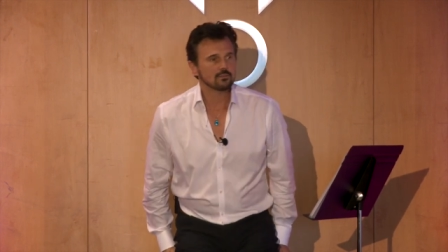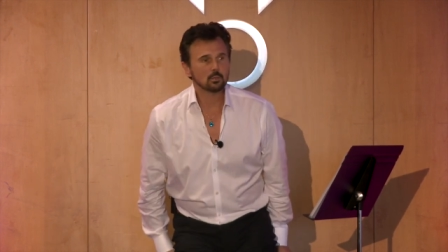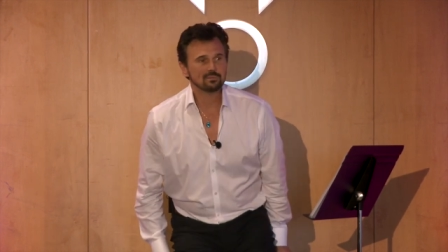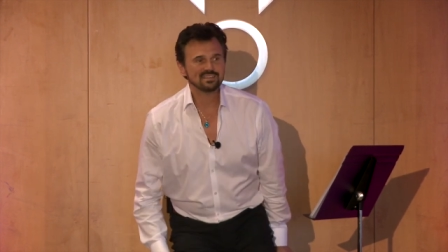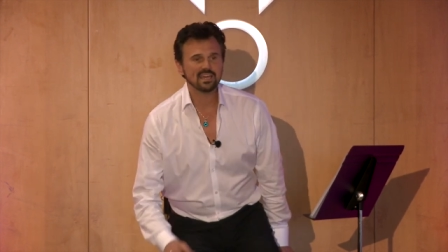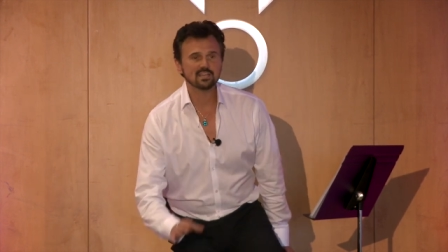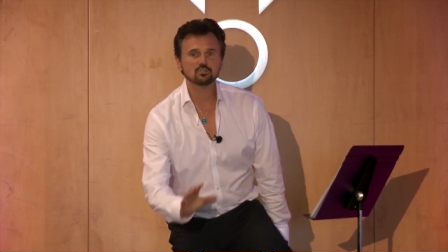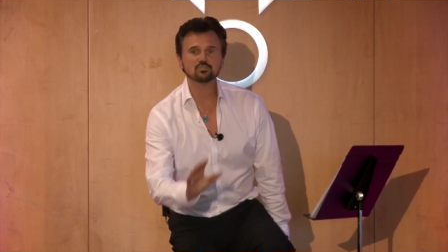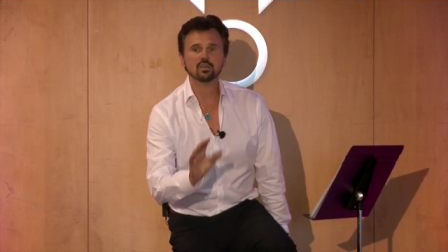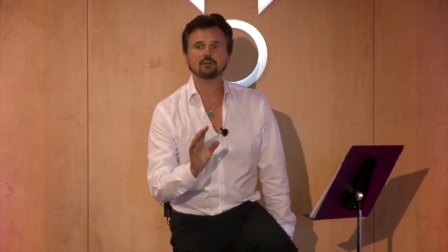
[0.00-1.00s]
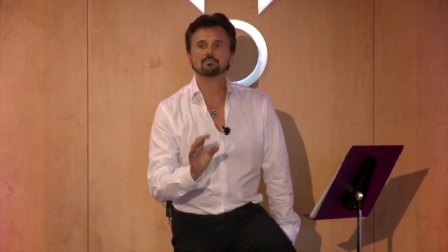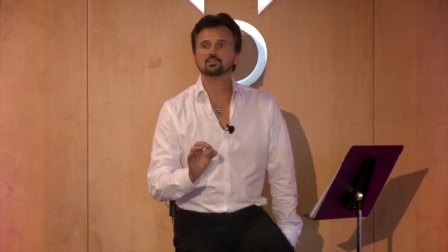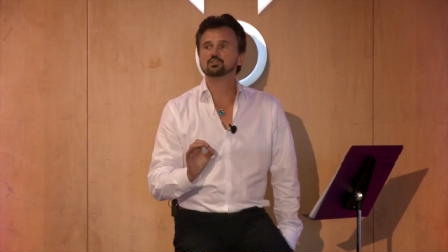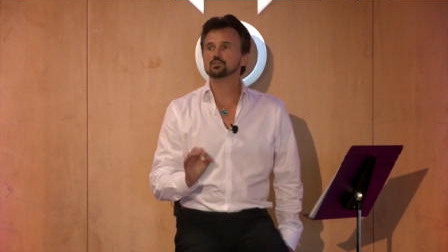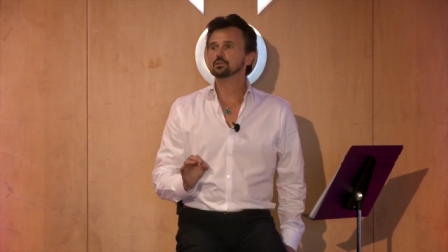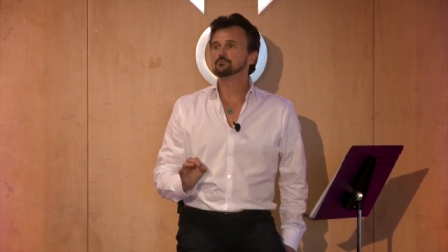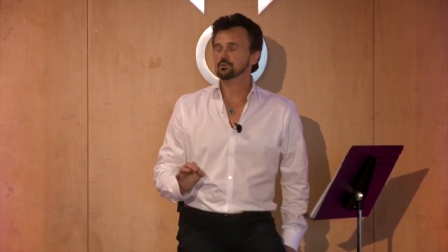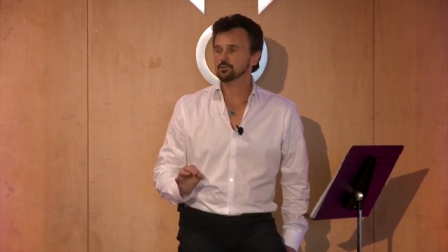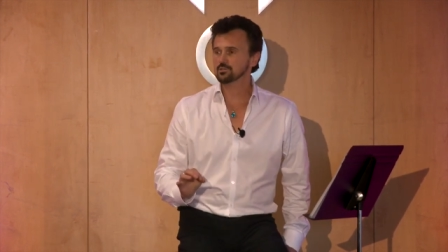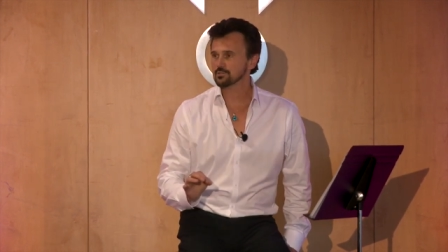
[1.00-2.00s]
The potentials of this
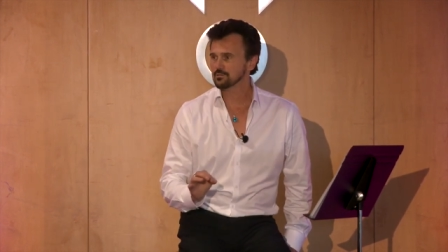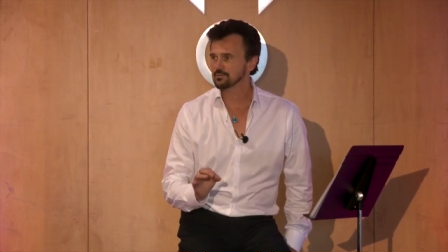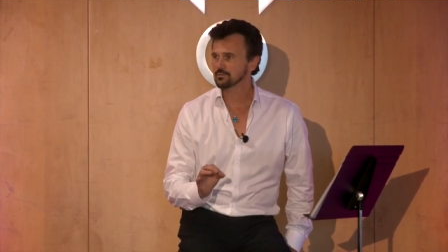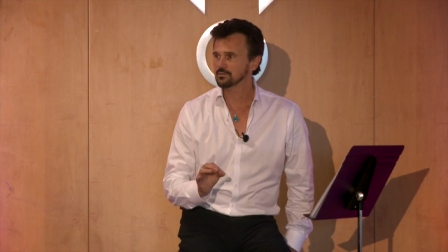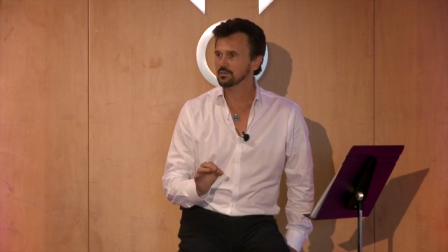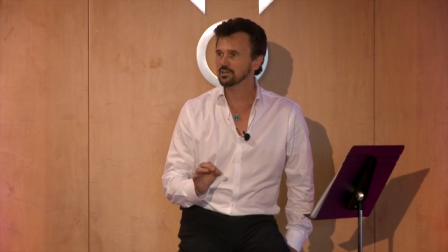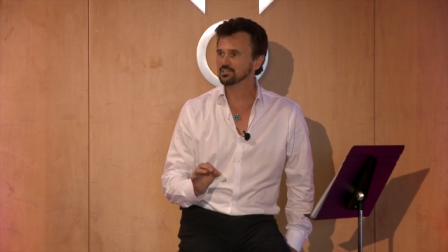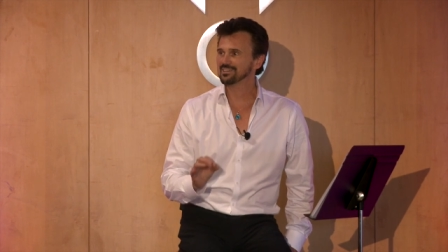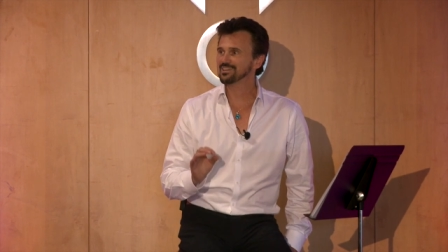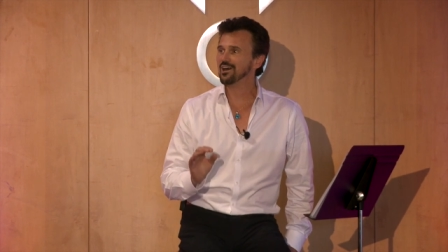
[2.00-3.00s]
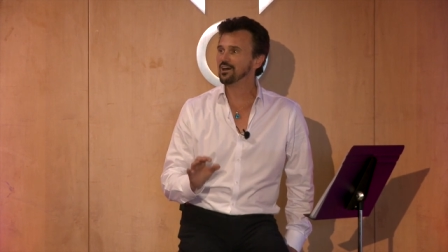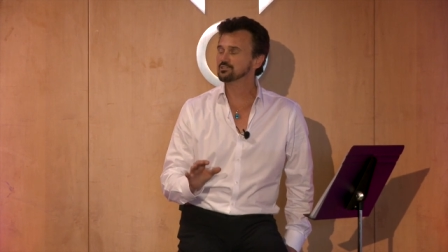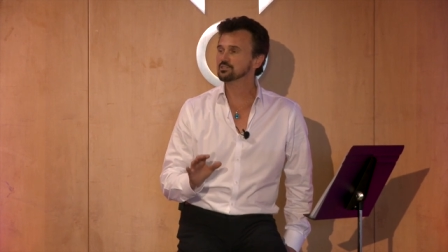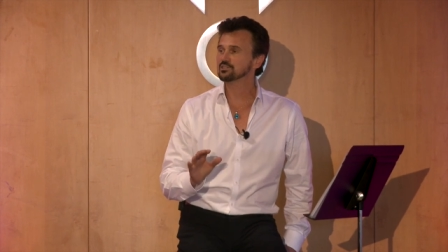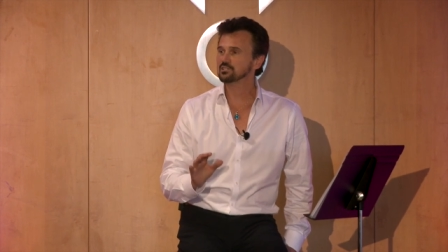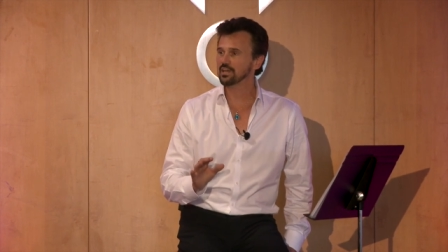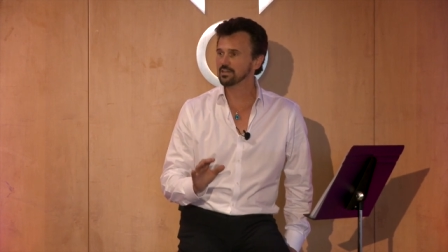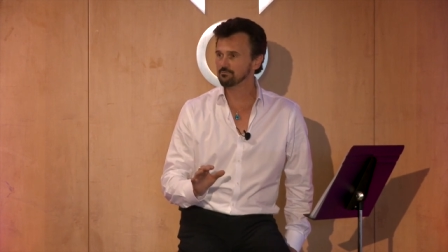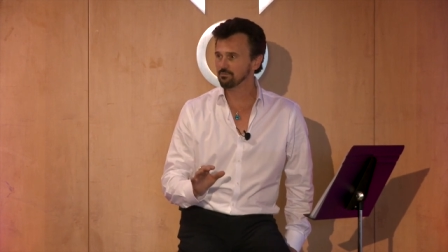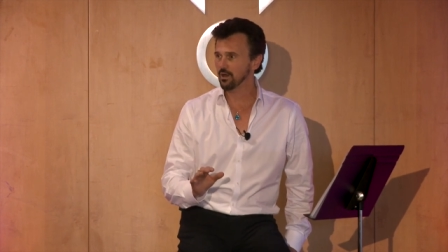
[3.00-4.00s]
universe is in constant
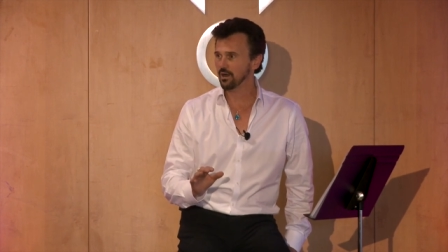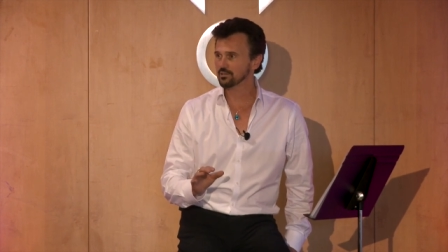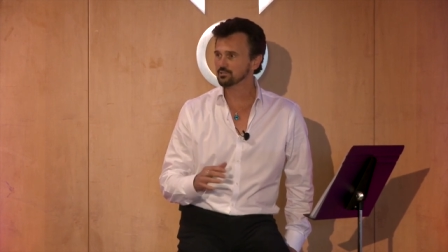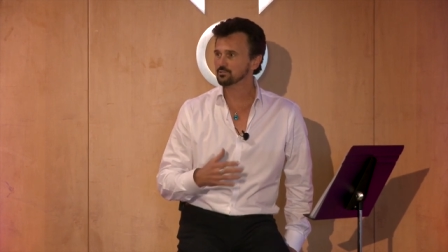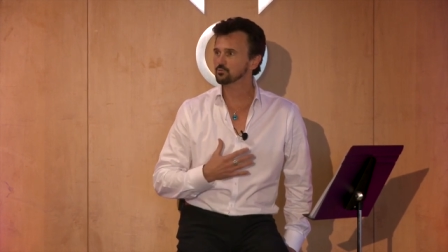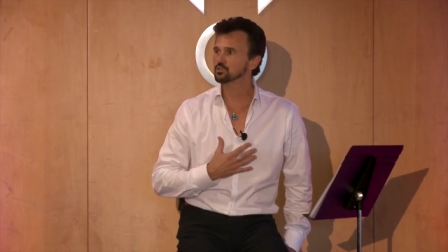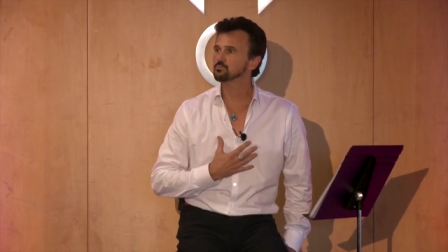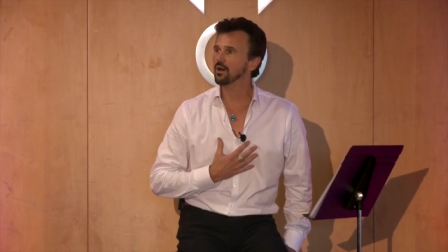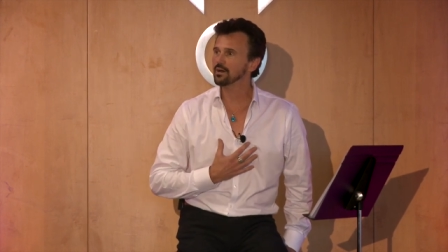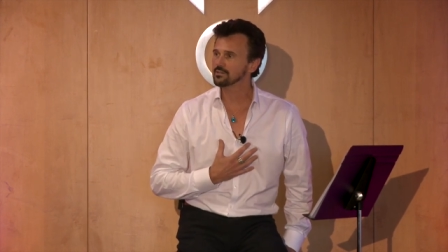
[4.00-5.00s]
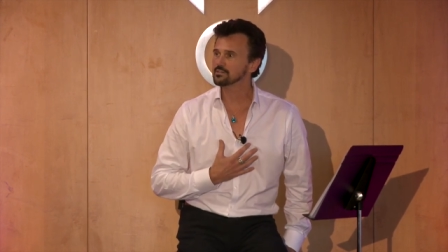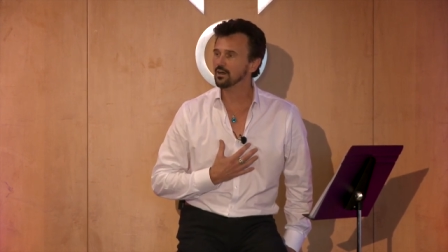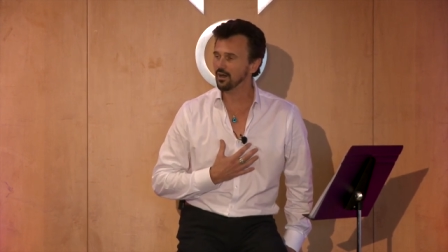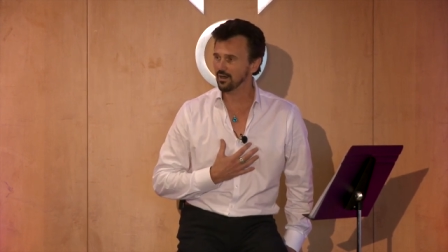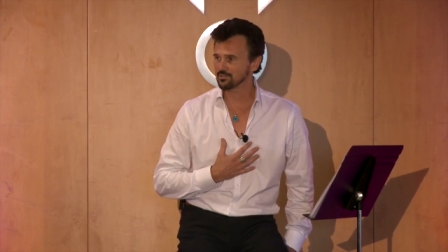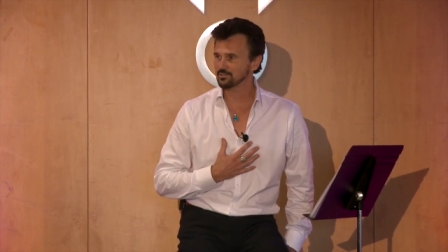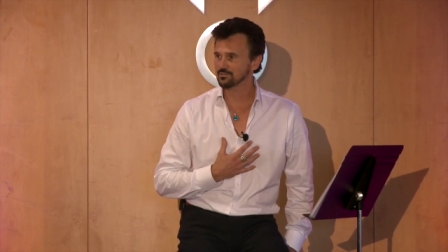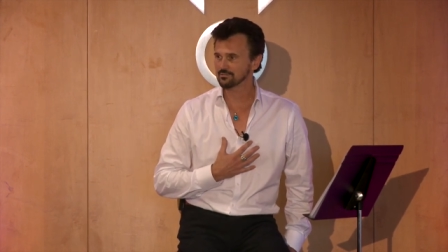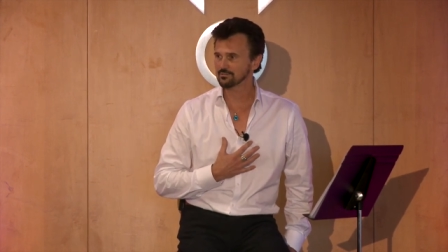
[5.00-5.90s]
state of flux, responding to us.